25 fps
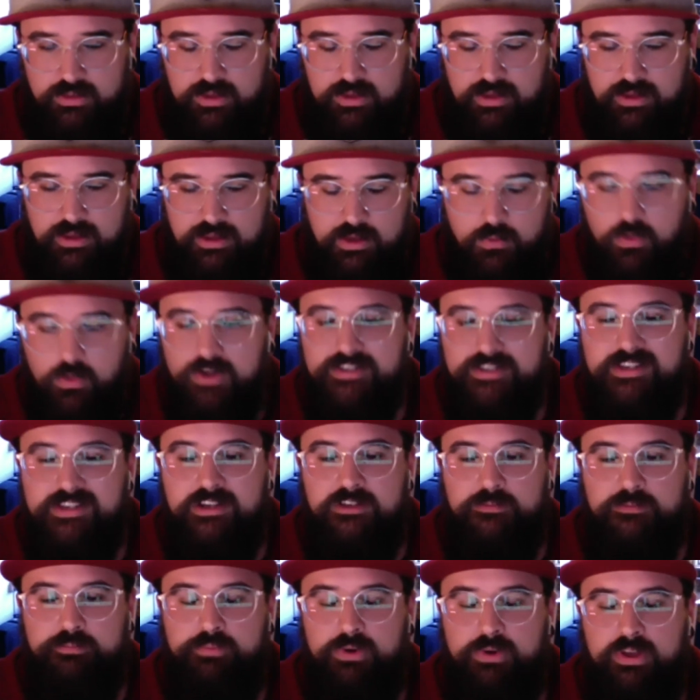It
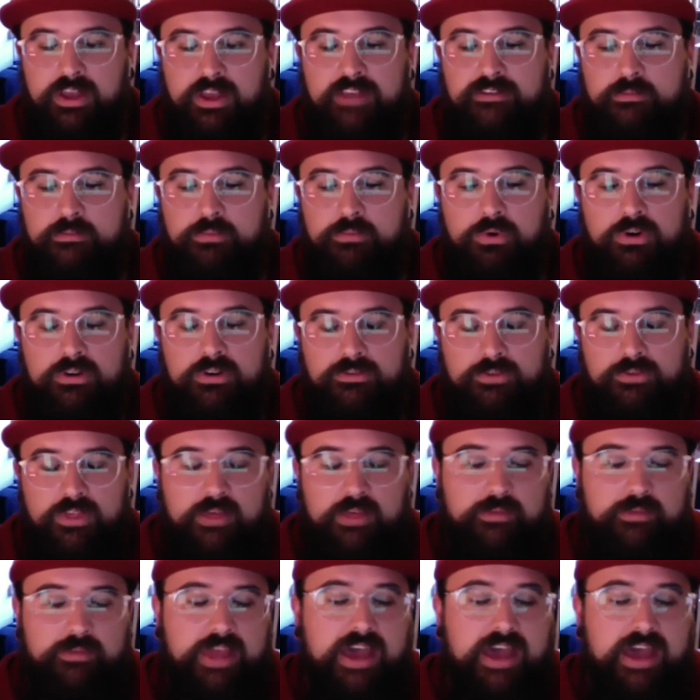wasn't as important for them to